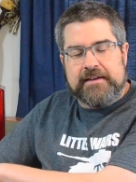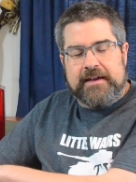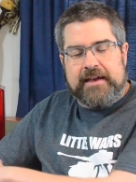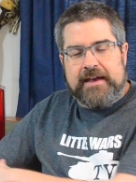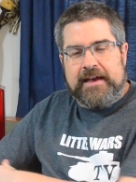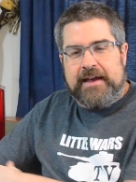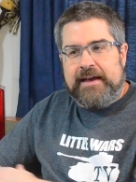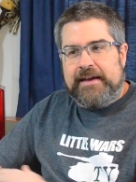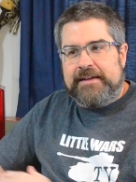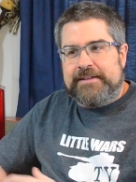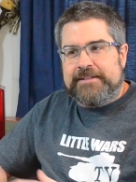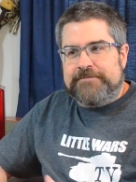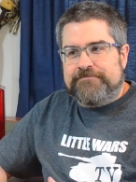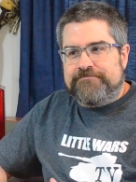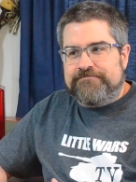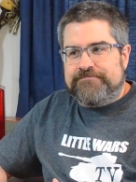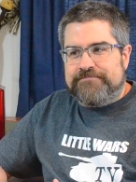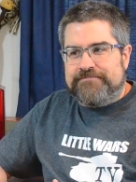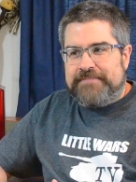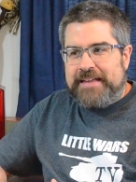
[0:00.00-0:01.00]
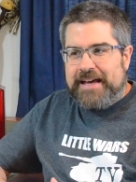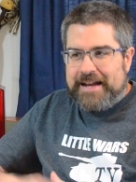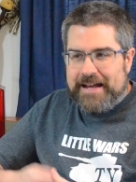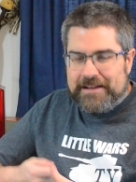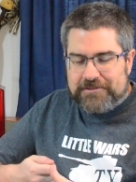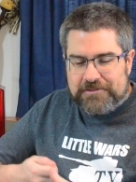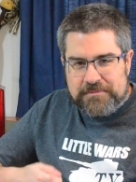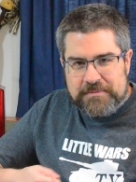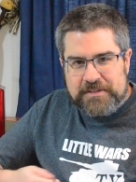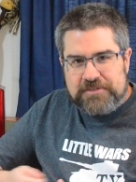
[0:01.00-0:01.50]
and that
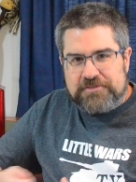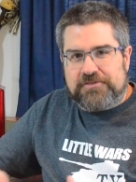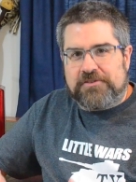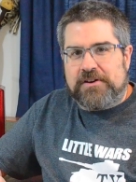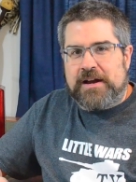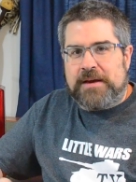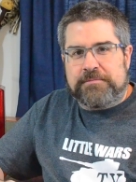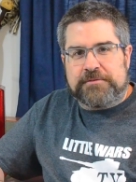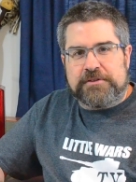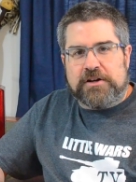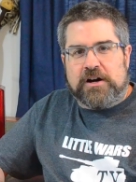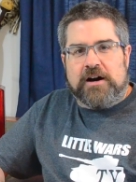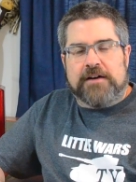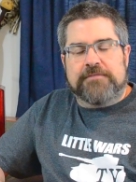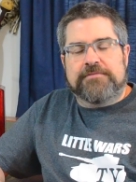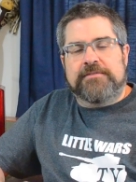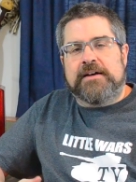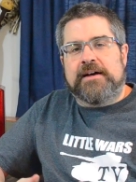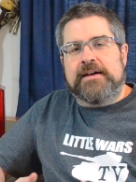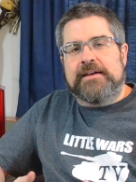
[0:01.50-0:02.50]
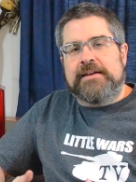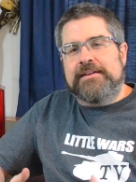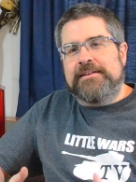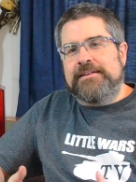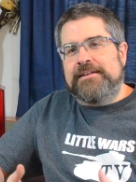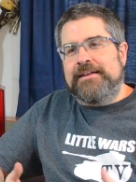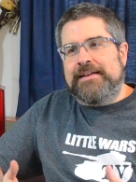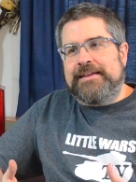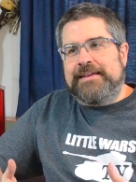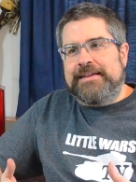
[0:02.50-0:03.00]
has to be scraped off.
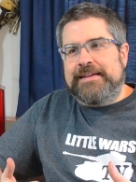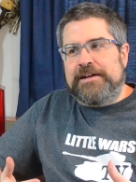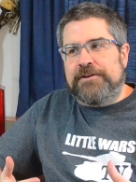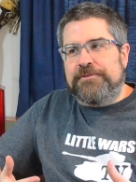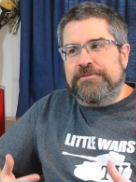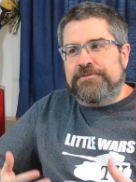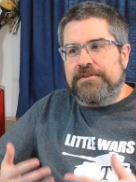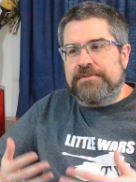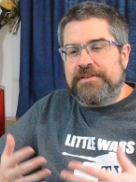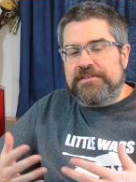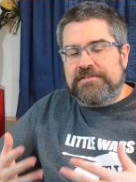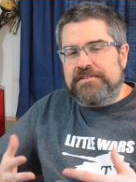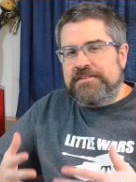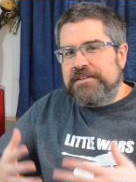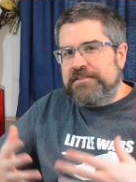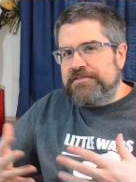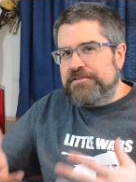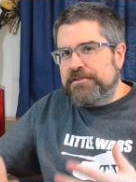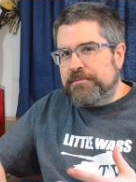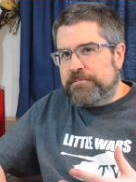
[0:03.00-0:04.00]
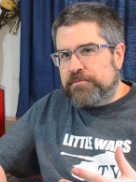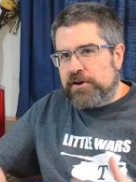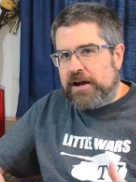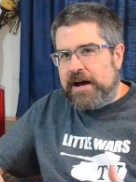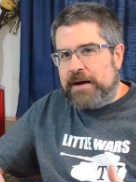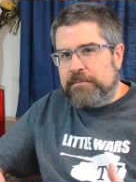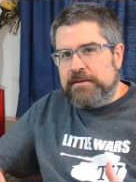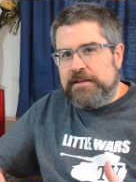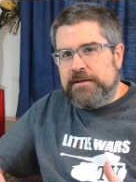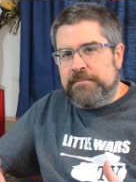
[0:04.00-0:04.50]
So this is a
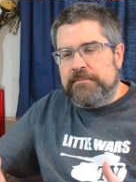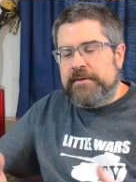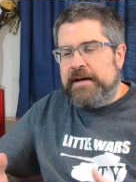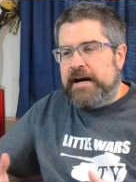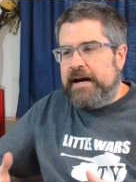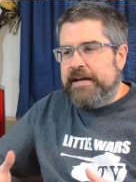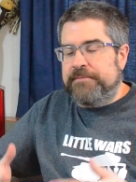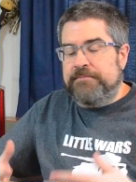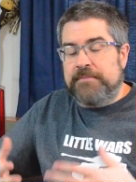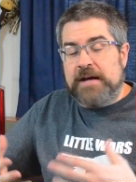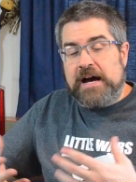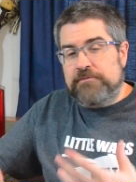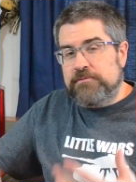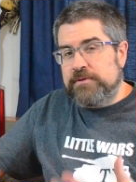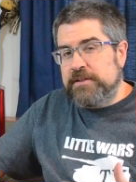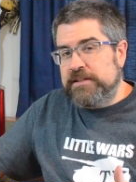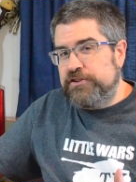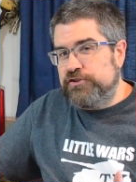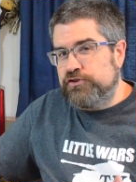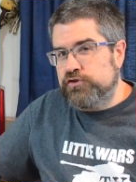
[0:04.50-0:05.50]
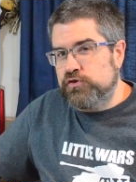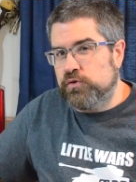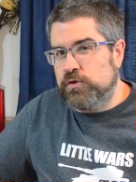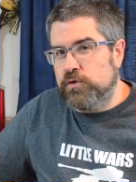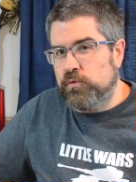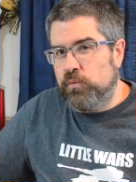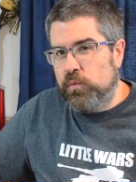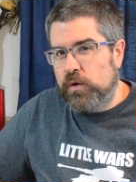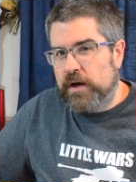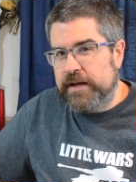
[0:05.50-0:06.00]
problem. I'm not really
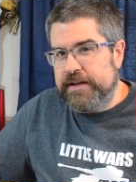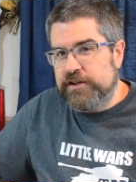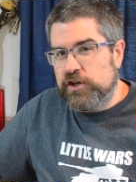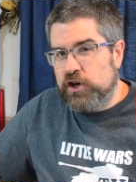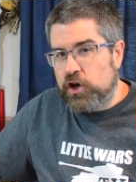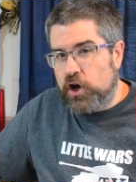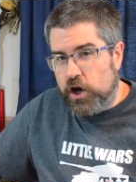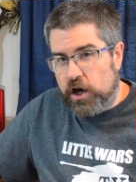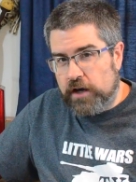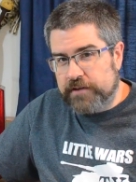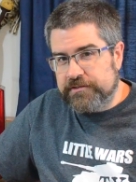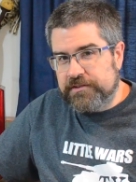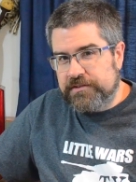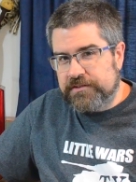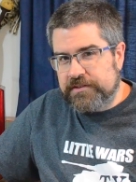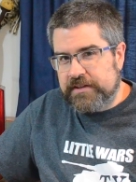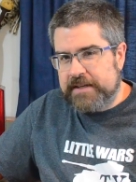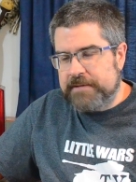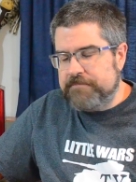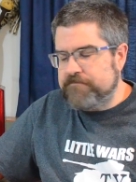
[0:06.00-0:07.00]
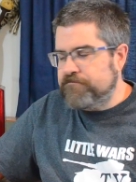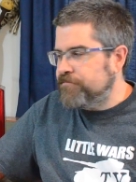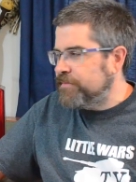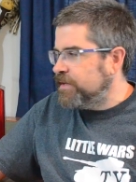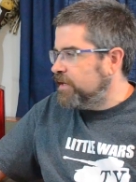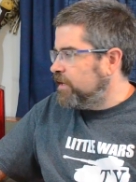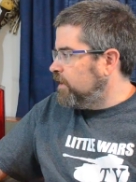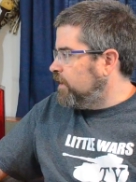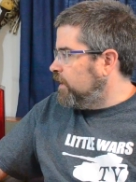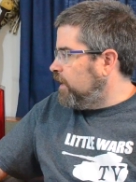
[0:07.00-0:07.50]
sure what causes it.
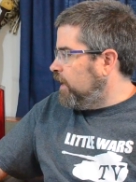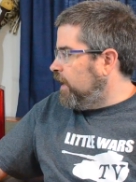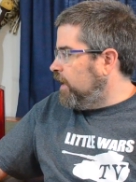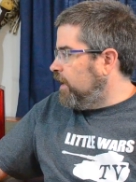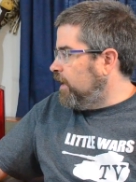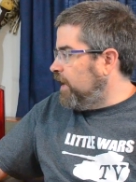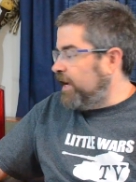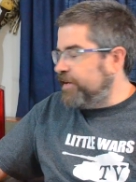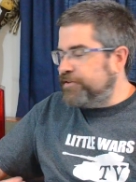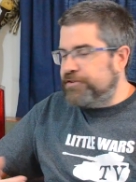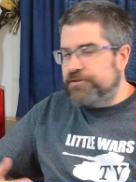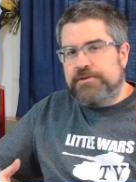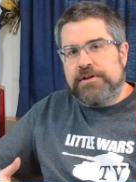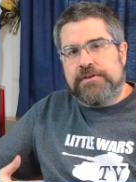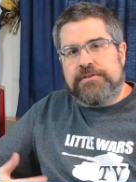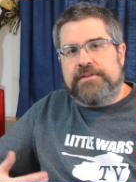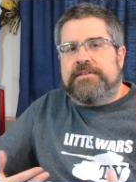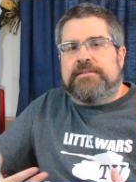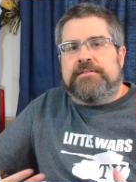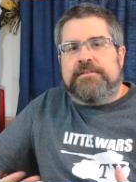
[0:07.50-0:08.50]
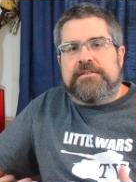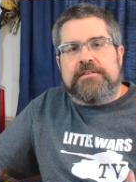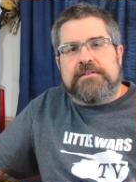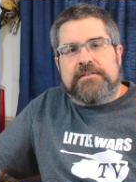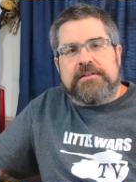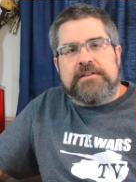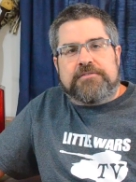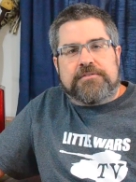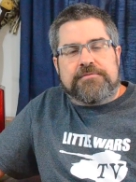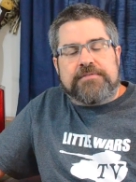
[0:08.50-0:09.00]
I do know that
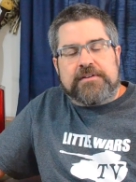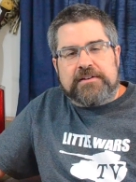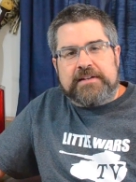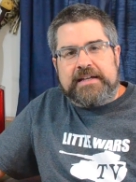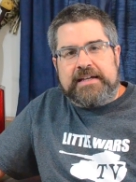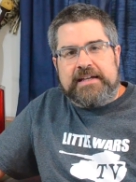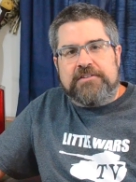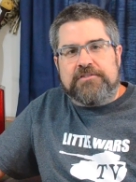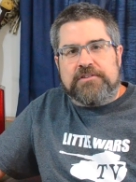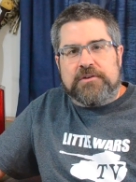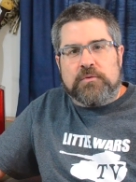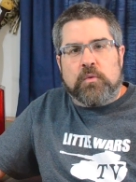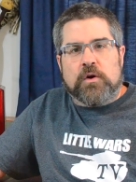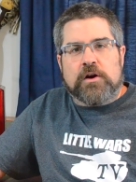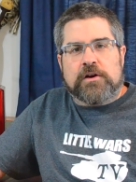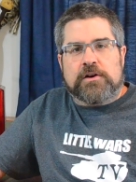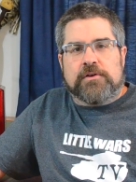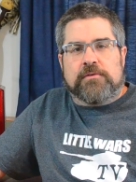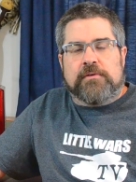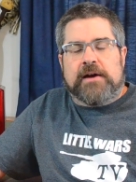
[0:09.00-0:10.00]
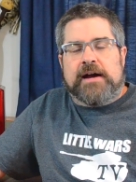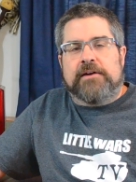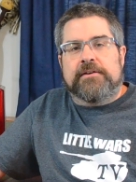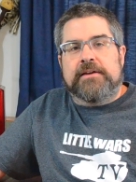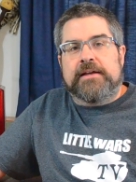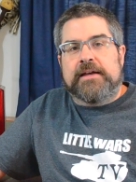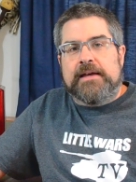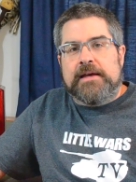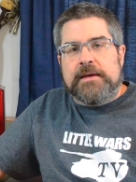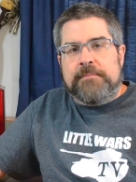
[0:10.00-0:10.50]
it's a fairly easy
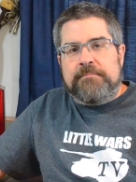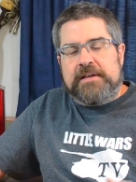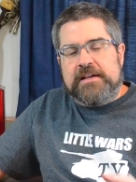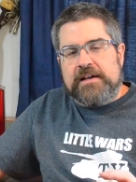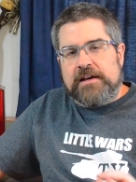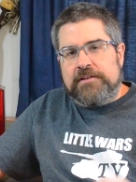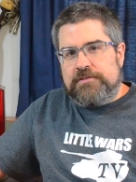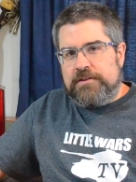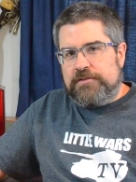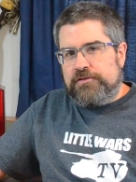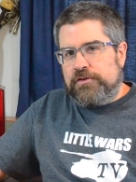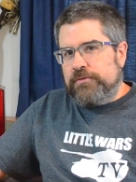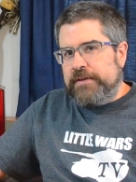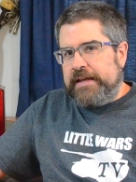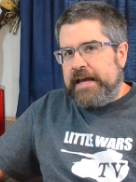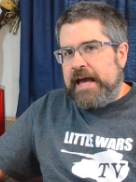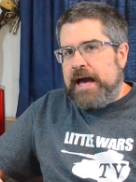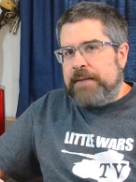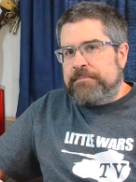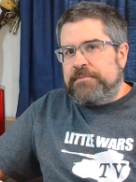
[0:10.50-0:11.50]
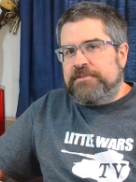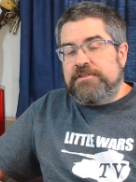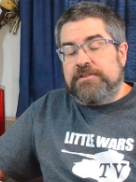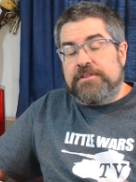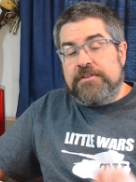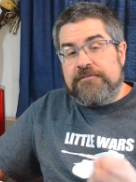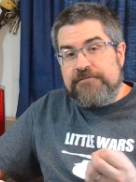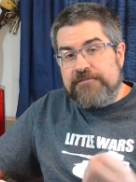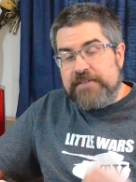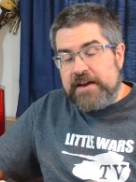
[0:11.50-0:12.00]
workaround. Because this only happens at
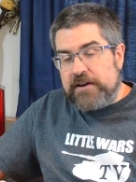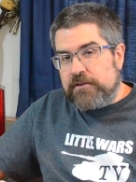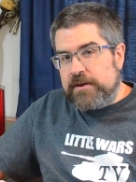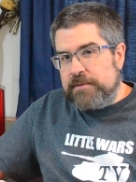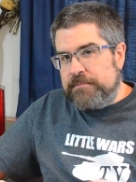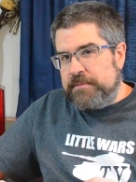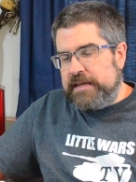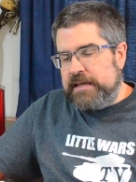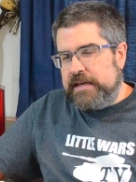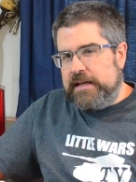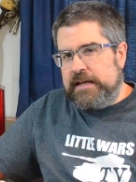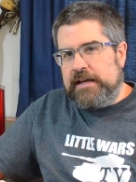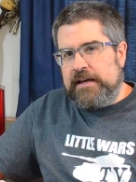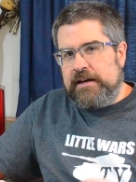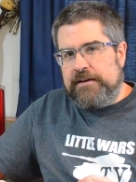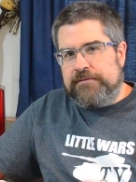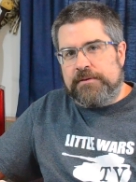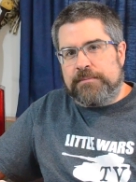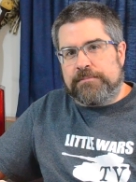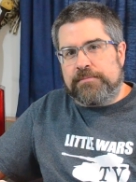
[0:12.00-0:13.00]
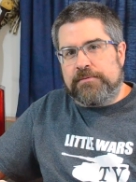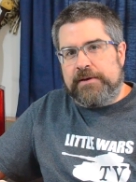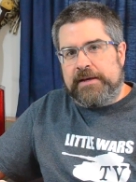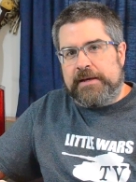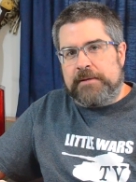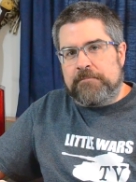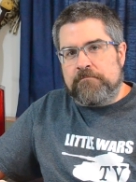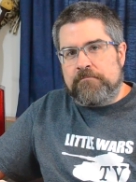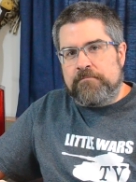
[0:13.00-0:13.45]
the very beginning of the print,